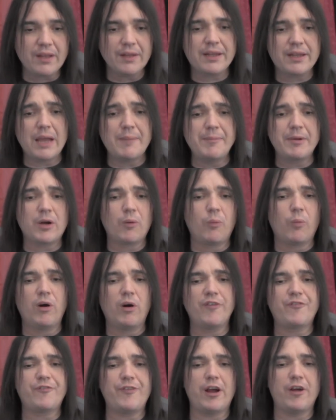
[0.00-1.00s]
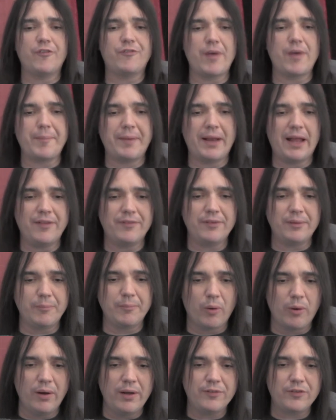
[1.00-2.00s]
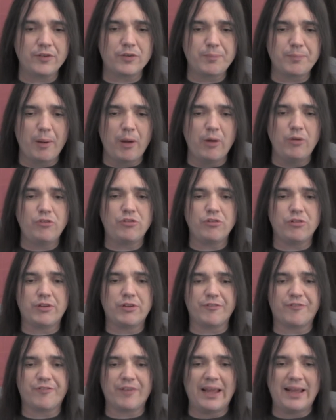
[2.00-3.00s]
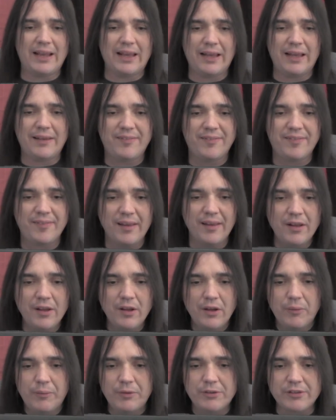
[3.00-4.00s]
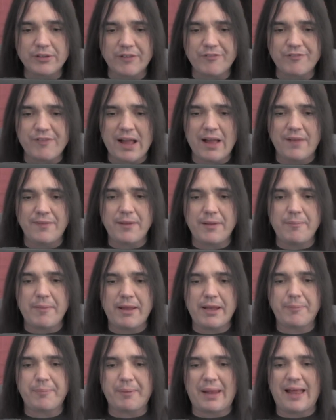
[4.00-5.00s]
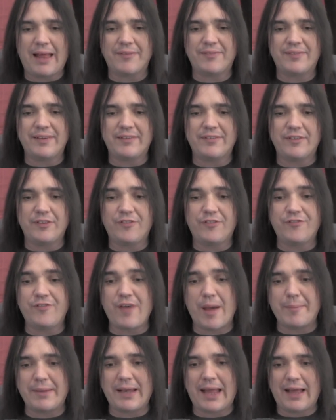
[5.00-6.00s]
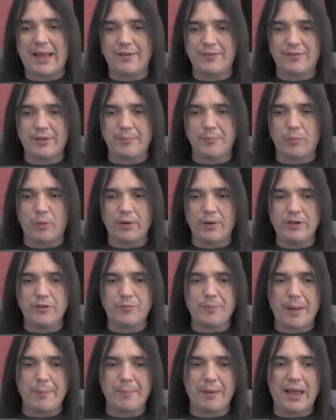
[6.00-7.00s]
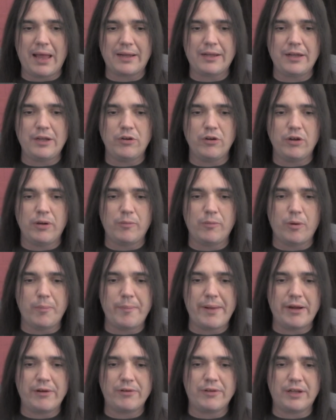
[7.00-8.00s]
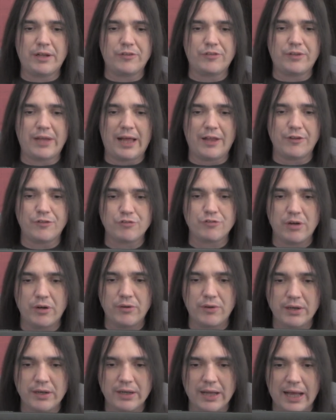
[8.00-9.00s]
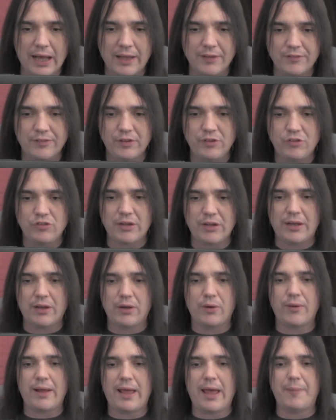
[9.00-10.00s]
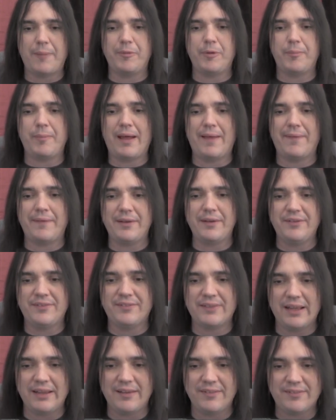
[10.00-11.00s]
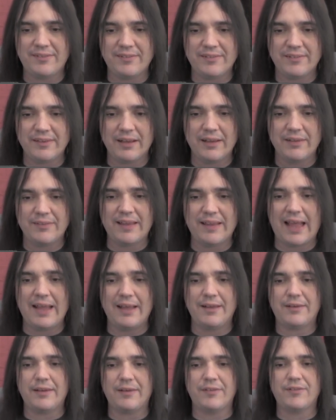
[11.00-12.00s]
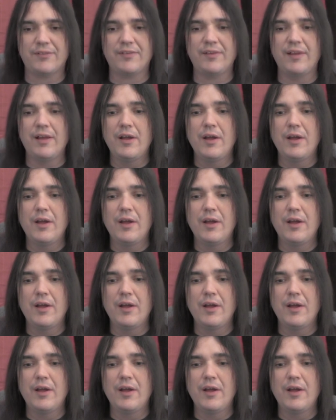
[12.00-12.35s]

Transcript: Chemical warfare, feminizing boys, exposure to flatulence, which are found in many plastics, is feminizing boys by blocking normal male testosterone and causing genital abnormalities, say scientists.